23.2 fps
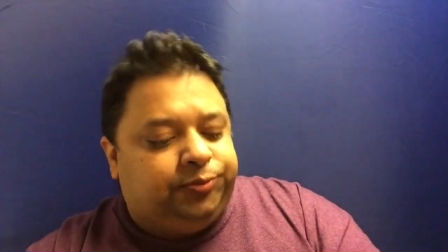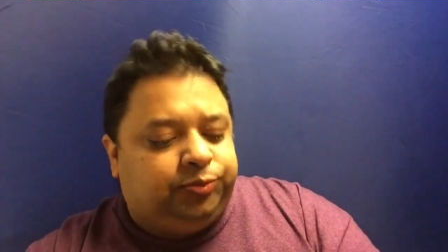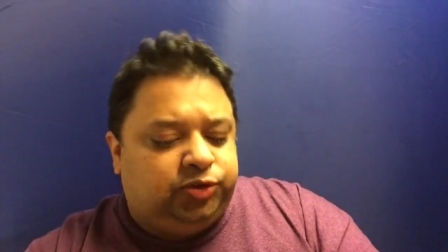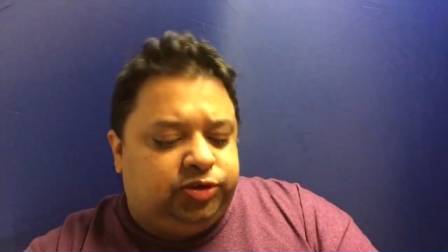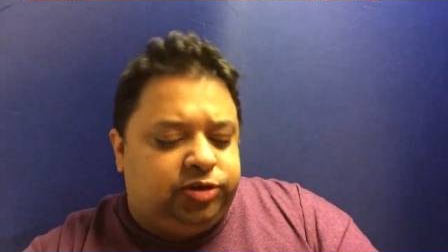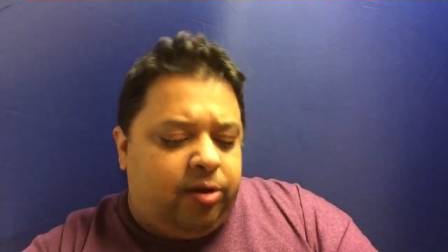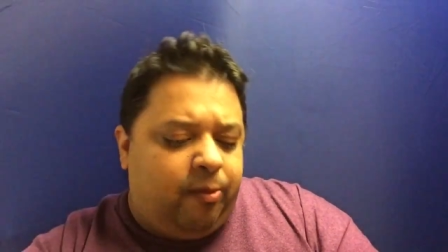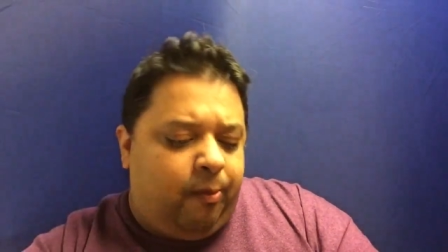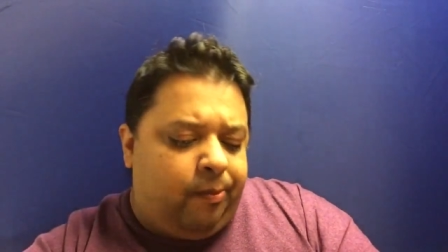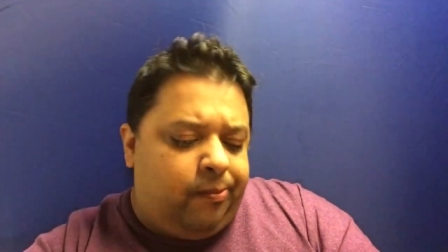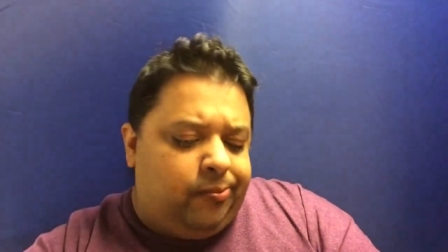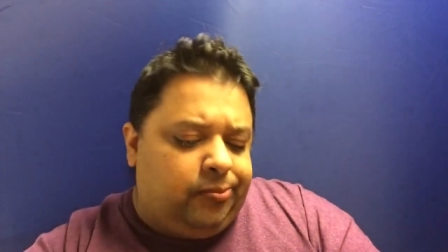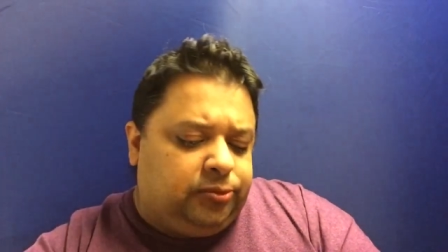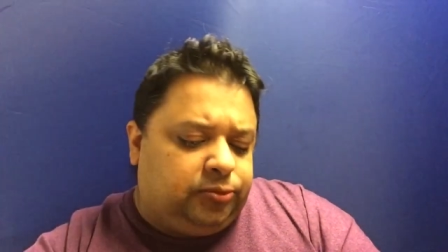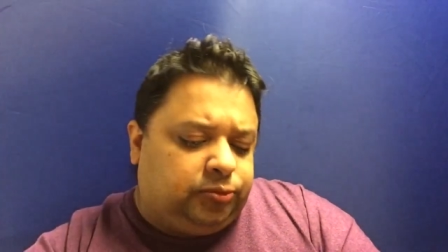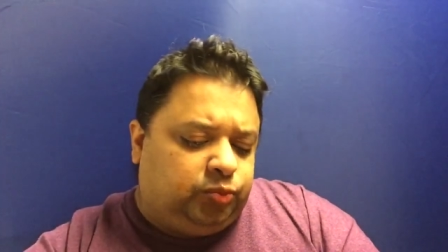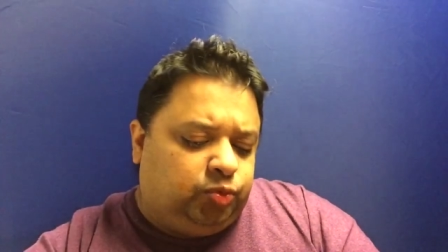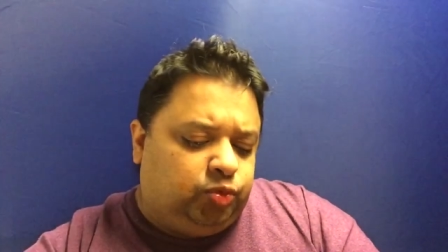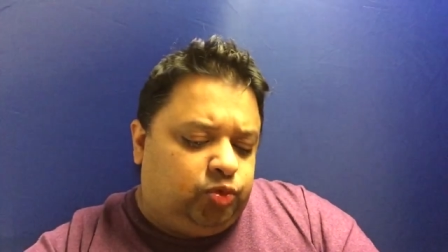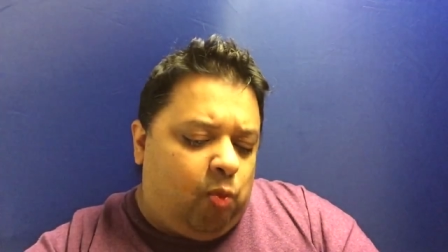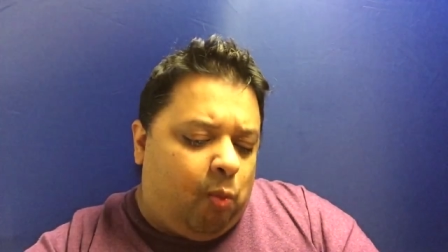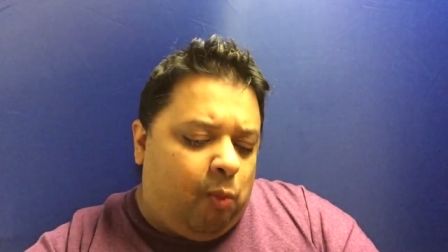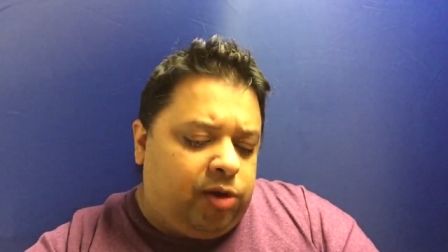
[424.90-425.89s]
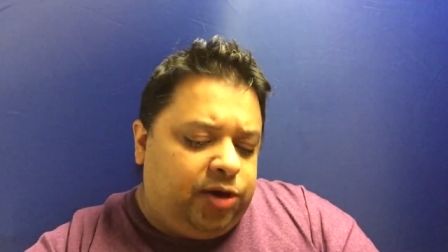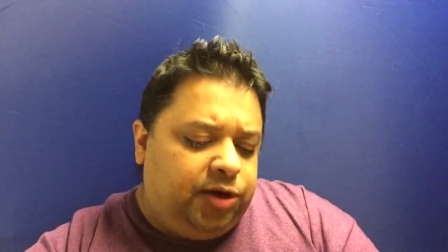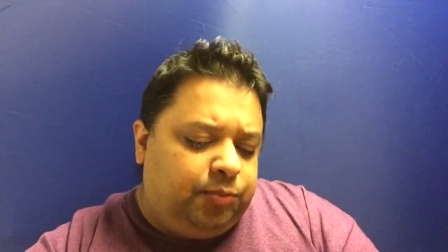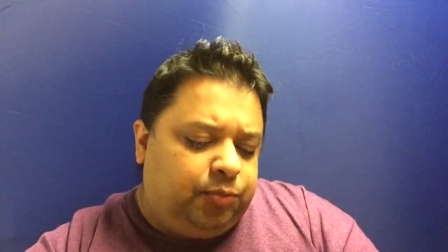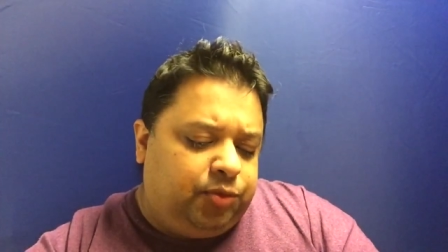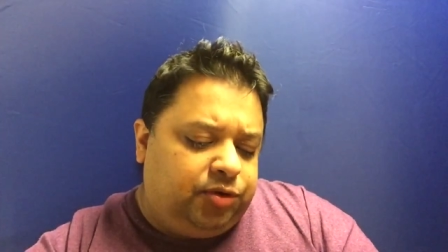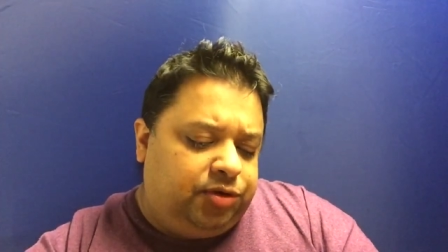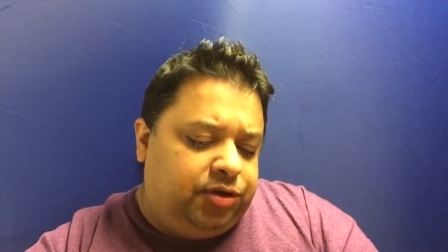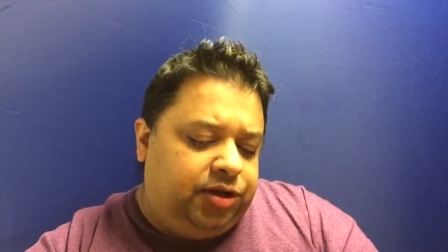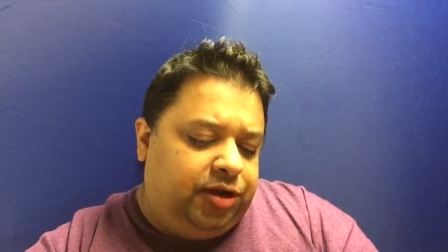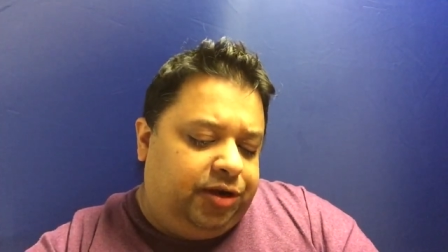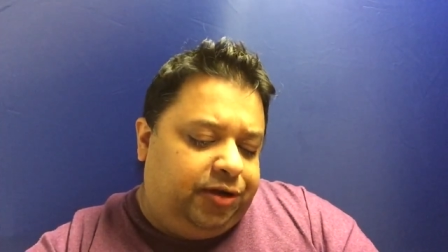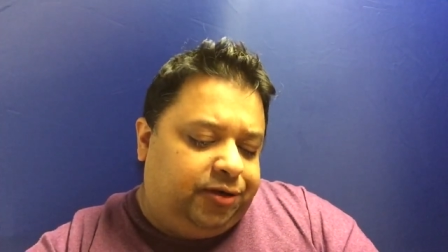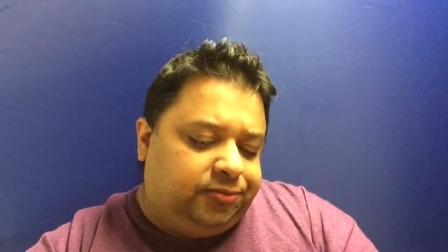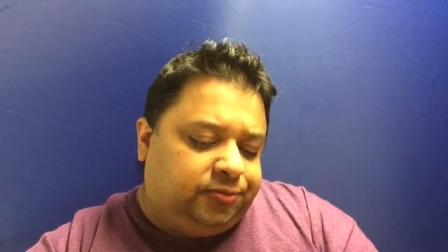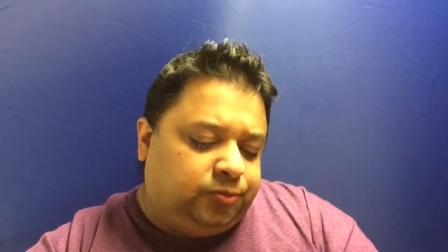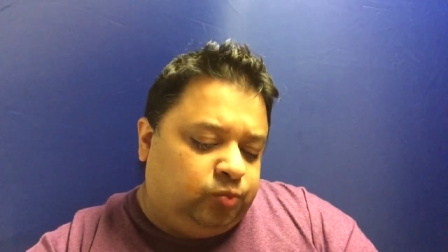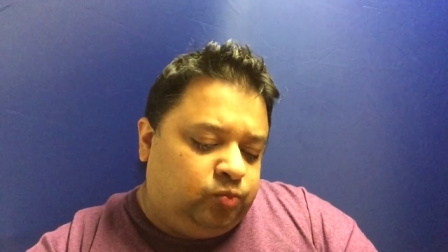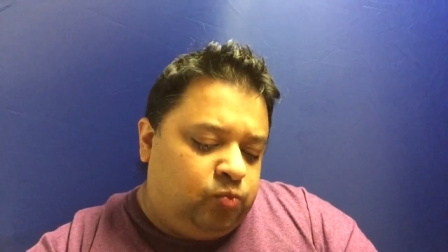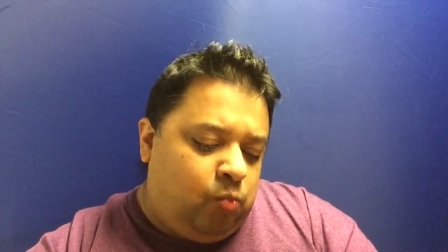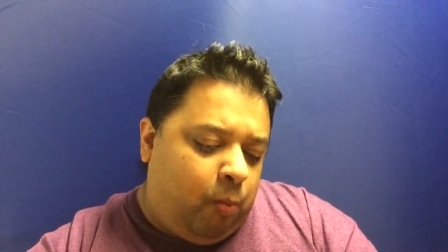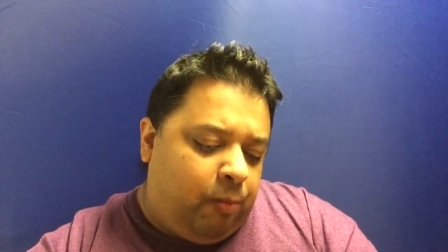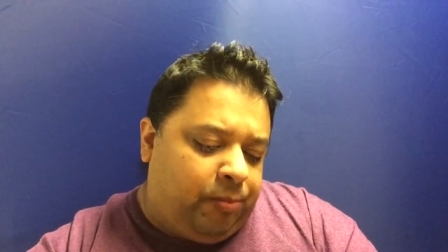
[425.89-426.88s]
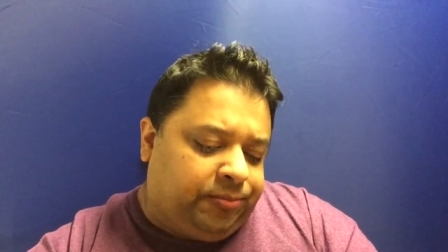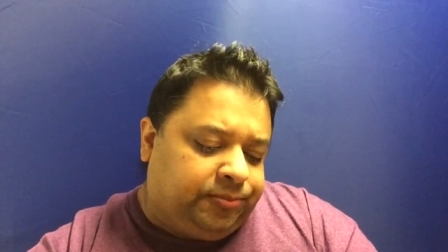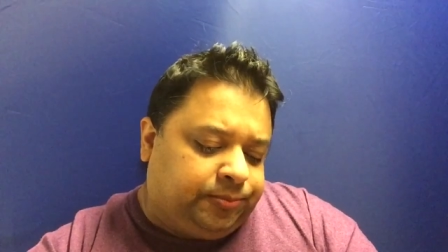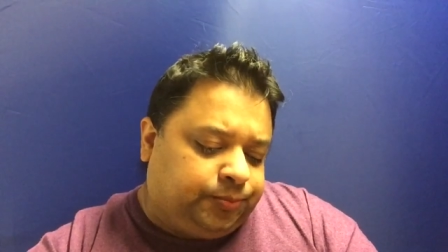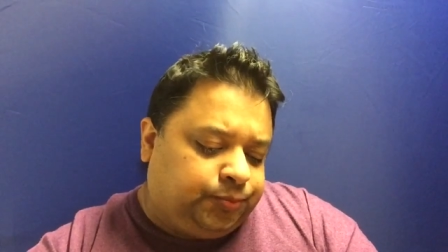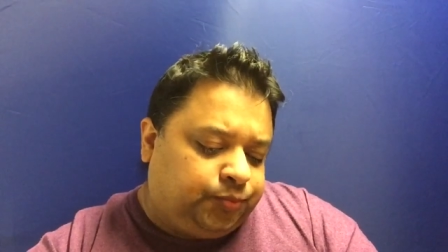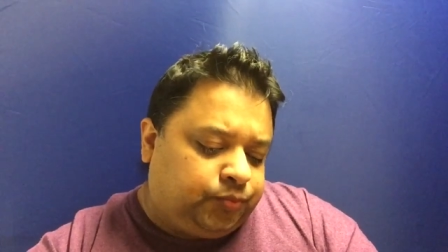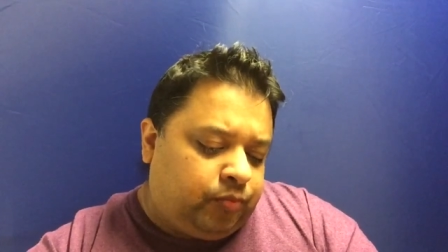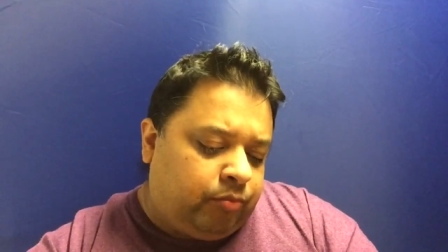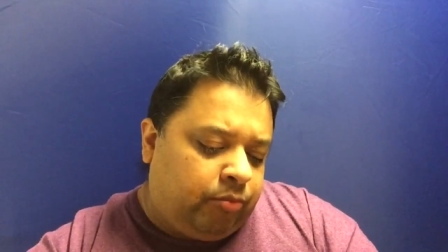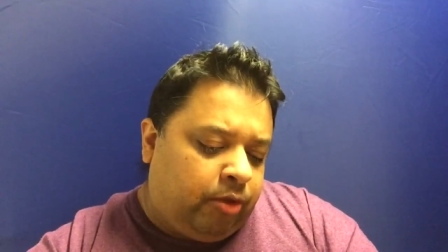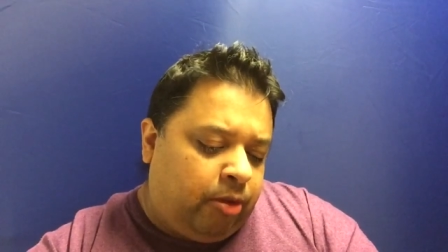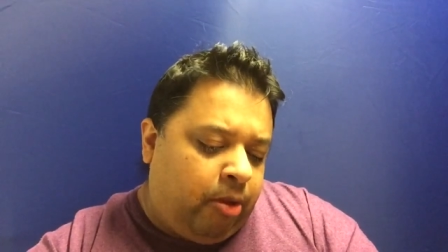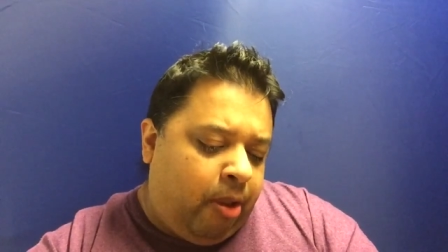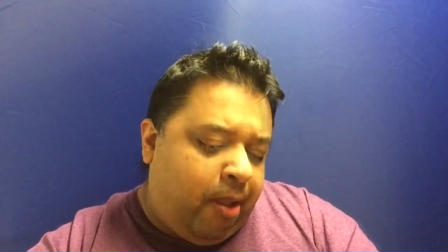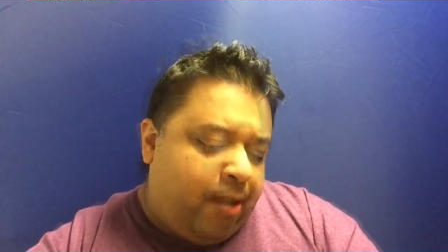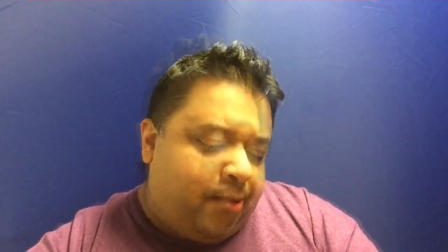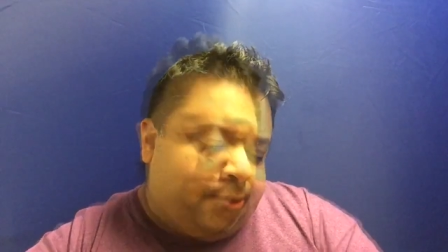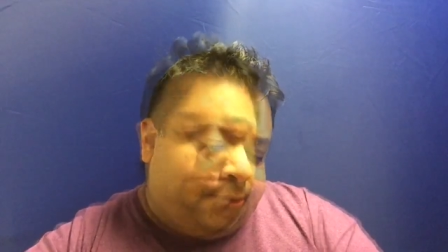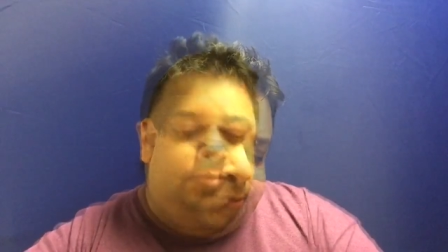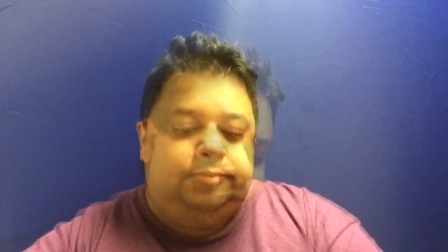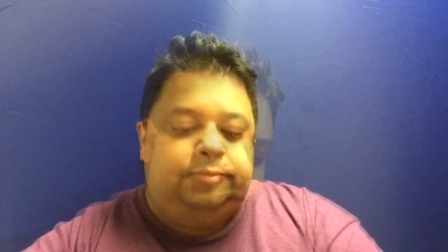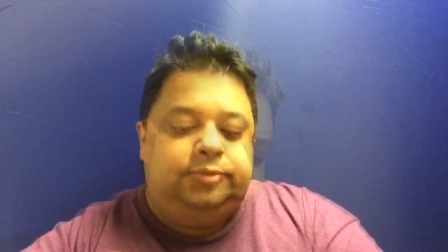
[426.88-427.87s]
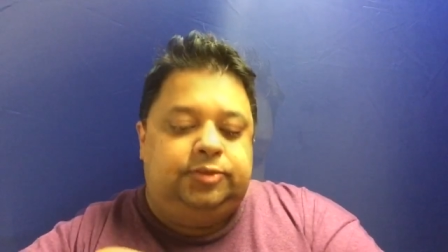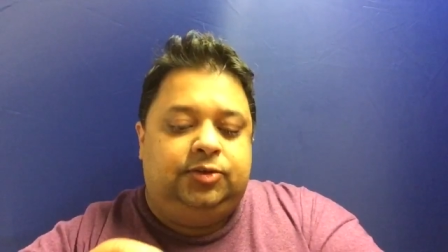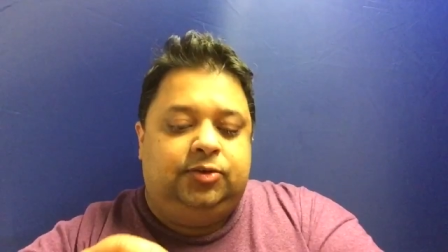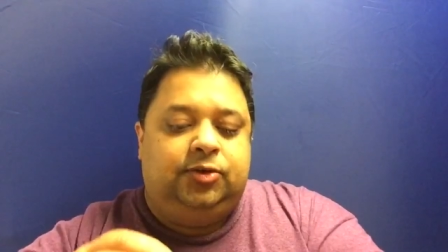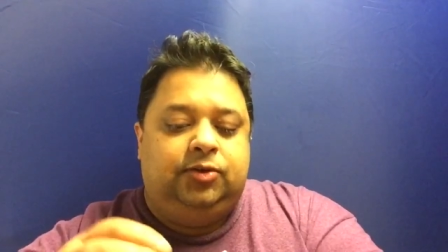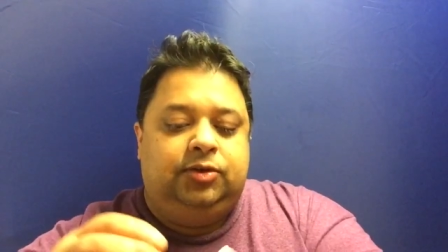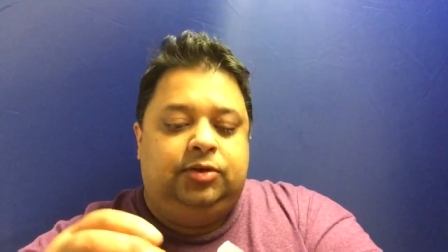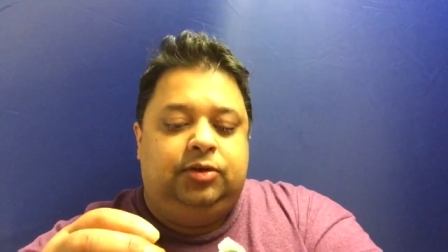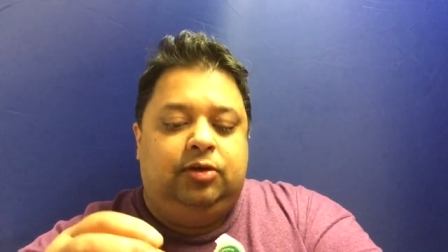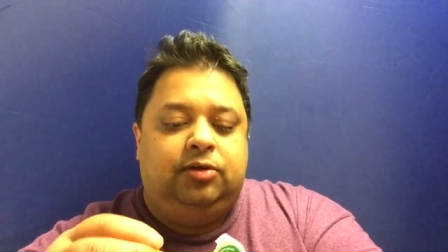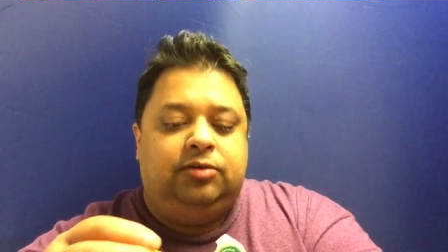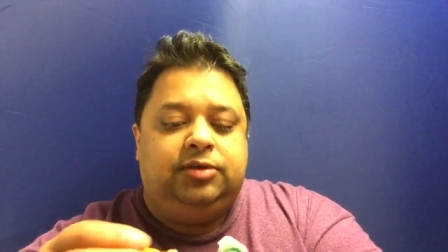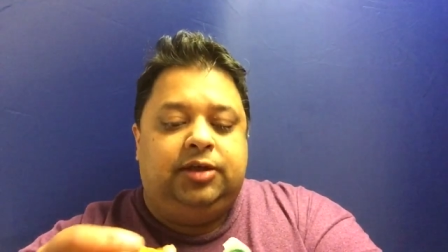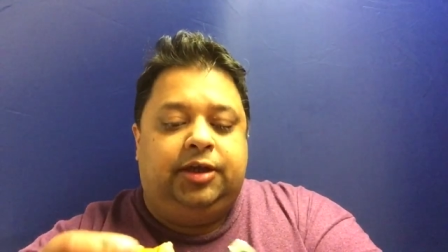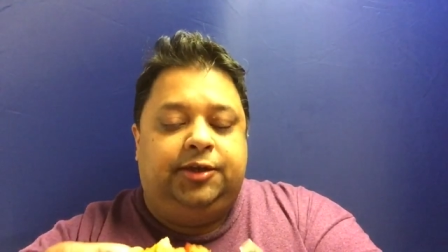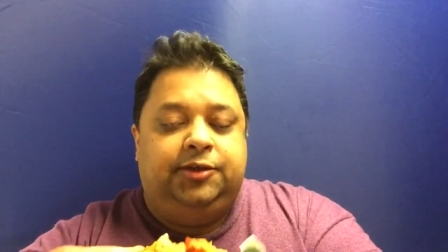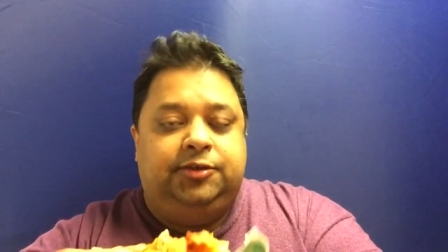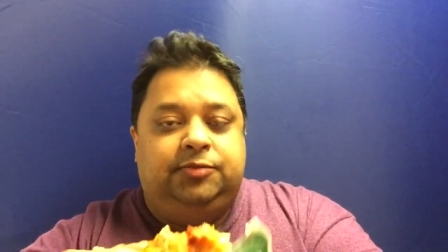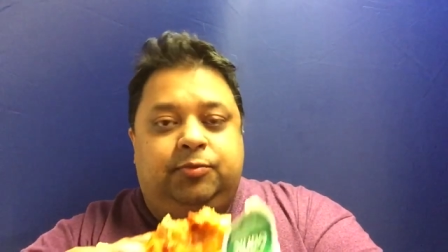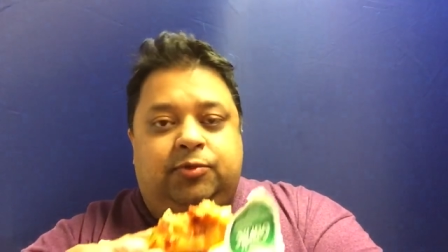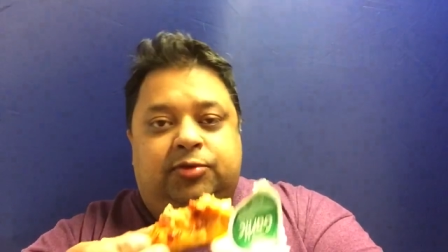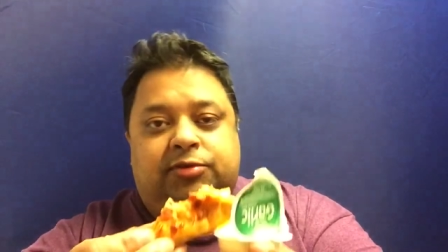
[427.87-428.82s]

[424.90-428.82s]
Now, I just put it here. So it looks like it's